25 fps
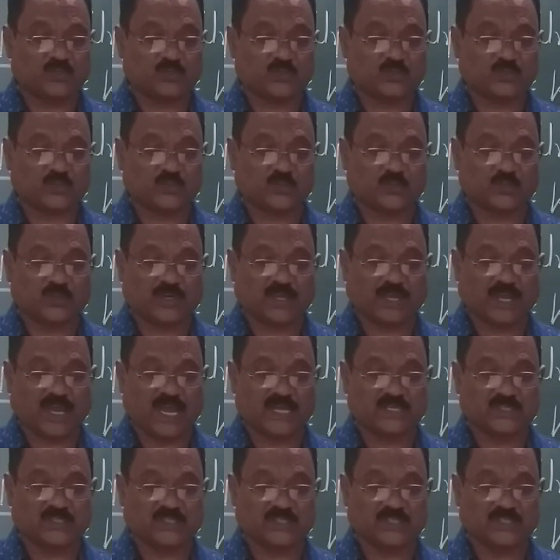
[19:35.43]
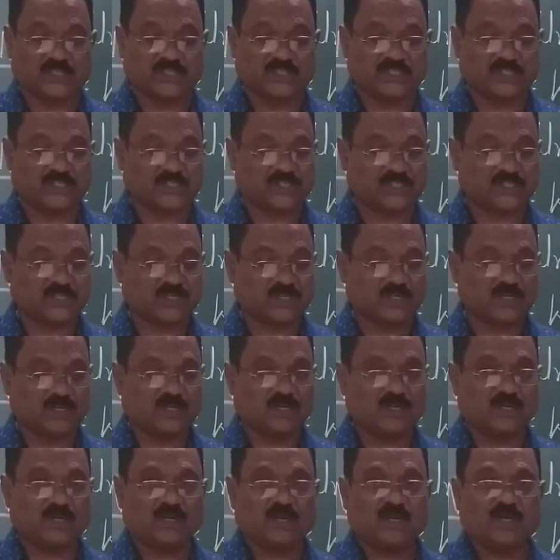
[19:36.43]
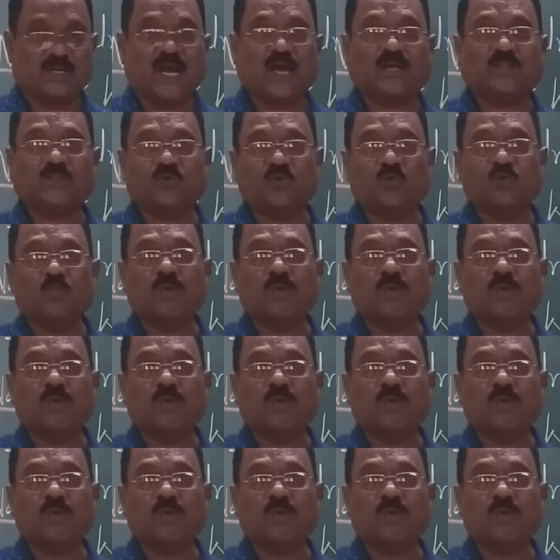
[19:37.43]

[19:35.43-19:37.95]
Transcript: to soak catfish. Now the